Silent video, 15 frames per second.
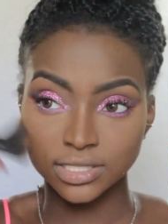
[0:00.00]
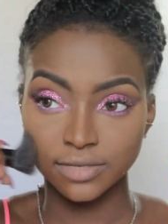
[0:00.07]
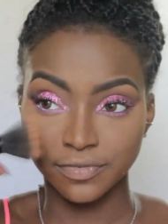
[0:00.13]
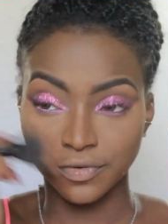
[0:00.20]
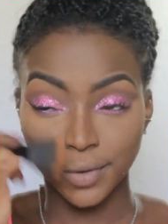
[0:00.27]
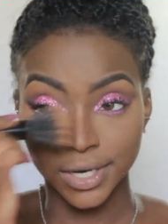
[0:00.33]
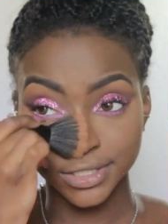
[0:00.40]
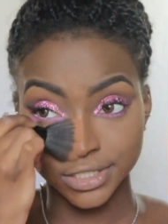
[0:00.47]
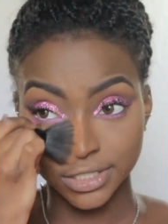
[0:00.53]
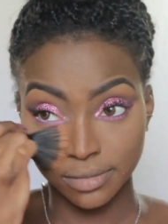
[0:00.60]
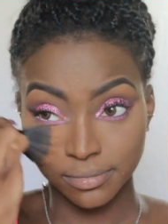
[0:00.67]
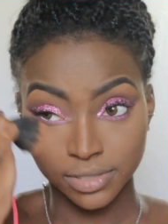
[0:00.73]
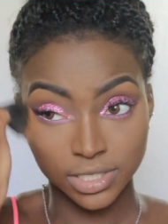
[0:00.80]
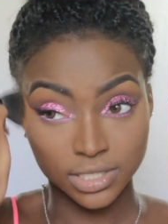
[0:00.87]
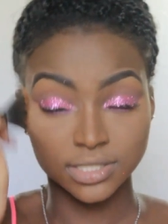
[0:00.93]
to wash
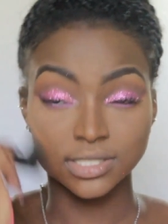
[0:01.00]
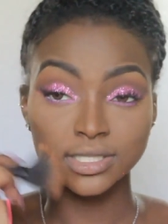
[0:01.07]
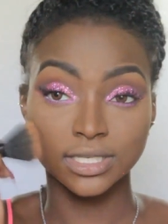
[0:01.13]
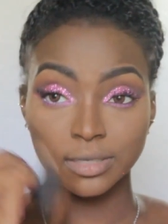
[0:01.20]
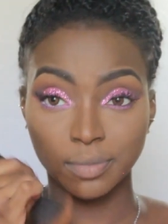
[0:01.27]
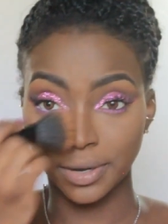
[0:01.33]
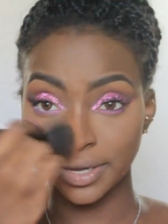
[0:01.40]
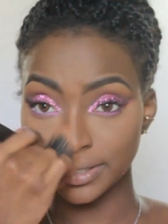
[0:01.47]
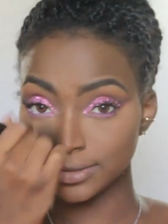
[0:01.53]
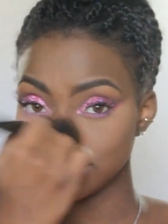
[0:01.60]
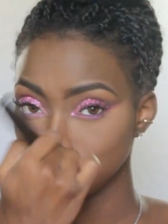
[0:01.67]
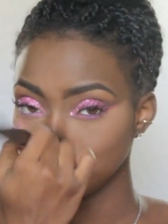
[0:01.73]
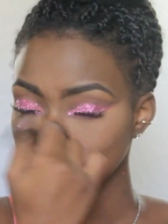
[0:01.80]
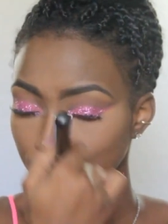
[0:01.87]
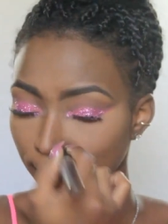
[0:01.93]
them. I just don't see the point.
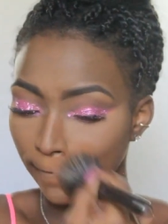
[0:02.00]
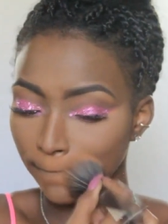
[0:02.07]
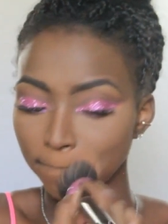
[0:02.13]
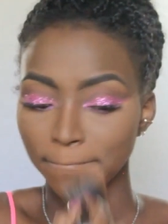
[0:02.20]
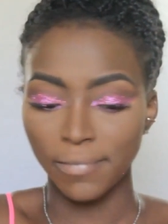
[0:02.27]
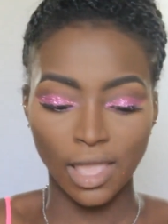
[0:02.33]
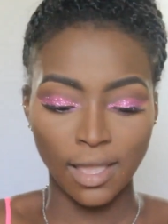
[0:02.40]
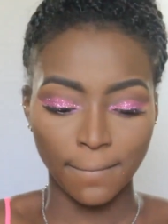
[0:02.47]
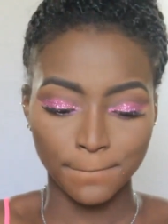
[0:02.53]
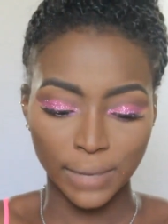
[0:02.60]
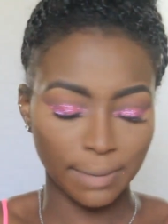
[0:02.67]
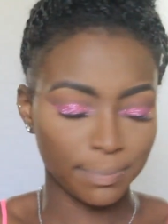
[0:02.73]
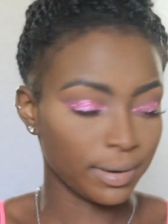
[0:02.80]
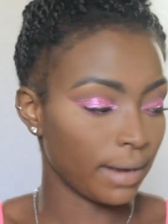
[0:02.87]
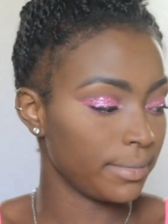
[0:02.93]

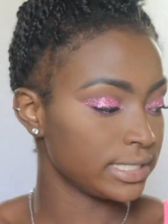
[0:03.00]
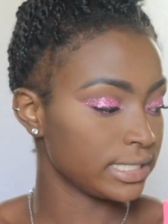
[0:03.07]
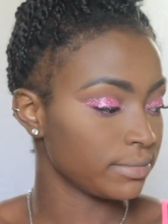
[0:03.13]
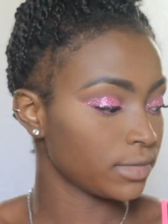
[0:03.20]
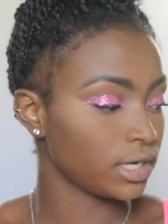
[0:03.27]
But I promise I'm